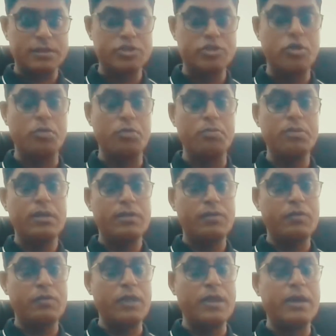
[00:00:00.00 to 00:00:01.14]
So
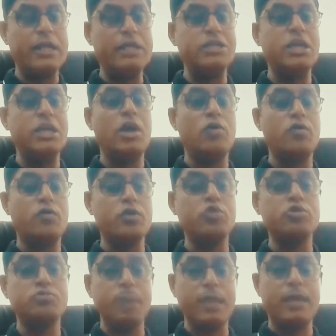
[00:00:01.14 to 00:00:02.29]
we were reaching out for
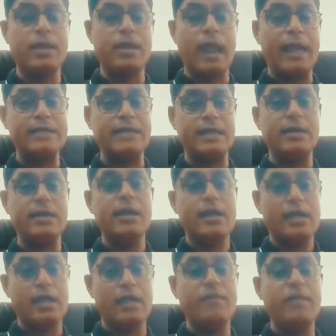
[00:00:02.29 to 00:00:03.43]
those big clients and
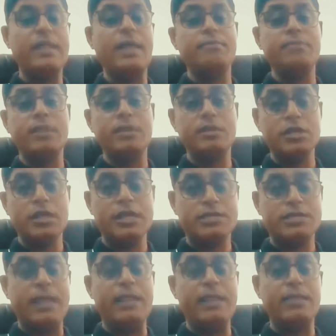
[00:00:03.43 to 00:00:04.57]
giving them,
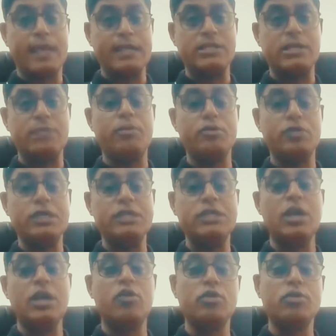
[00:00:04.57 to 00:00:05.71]
explaining them the concept, because
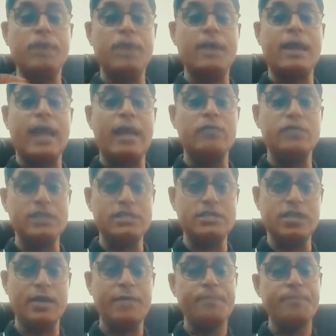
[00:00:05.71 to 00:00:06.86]
reaching out to the bigger client was
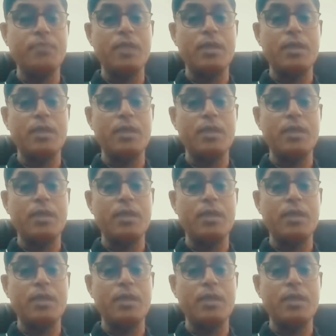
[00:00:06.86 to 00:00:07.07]
easier.